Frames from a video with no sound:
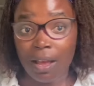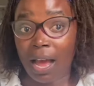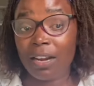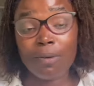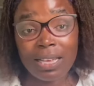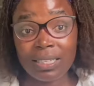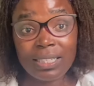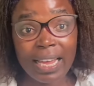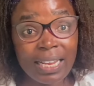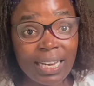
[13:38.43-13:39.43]
And once
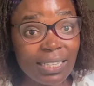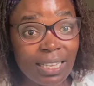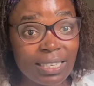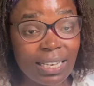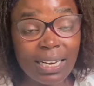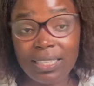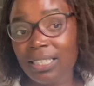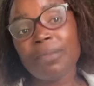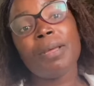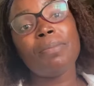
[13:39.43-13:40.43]
it entered the Senate,
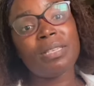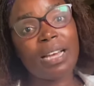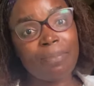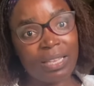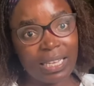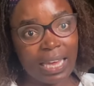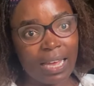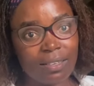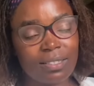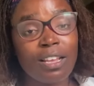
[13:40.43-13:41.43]
it may be something
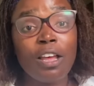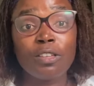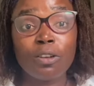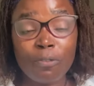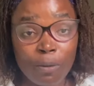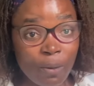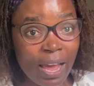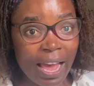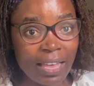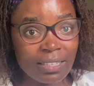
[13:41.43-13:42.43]
else. So from where
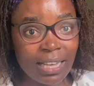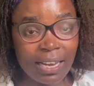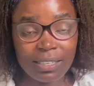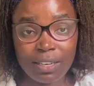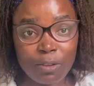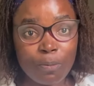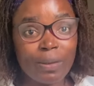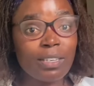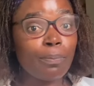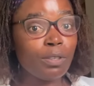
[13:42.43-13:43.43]
I stand, you
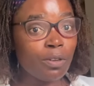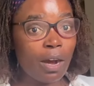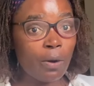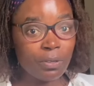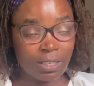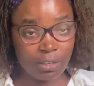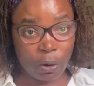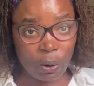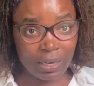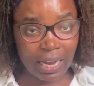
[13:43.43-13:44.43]
better put your house in
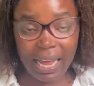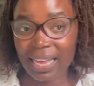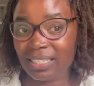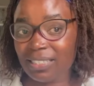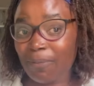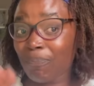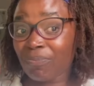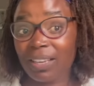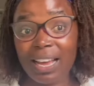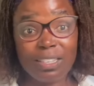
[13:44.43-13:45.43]
order. And
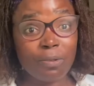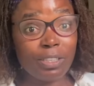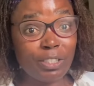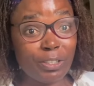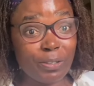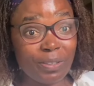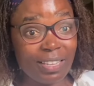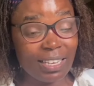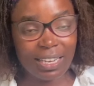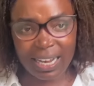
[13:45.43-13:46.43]
guys, what do you
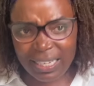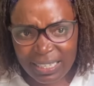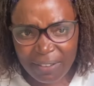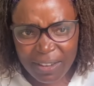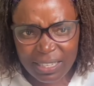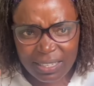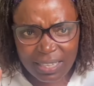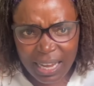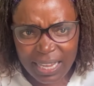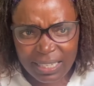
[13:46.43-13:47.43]
think? Can
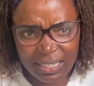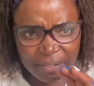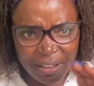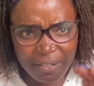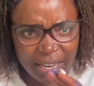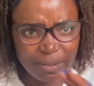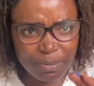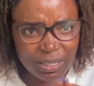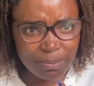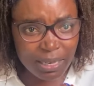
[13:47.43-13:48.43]
Sakaja survive an
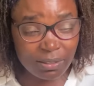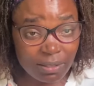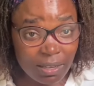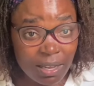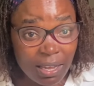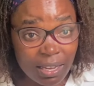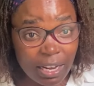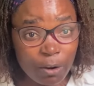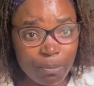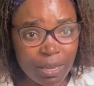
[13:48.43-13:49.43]
impeachment in
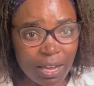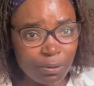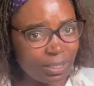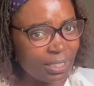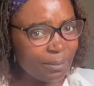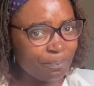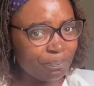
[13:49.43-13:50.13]
Nairobi County?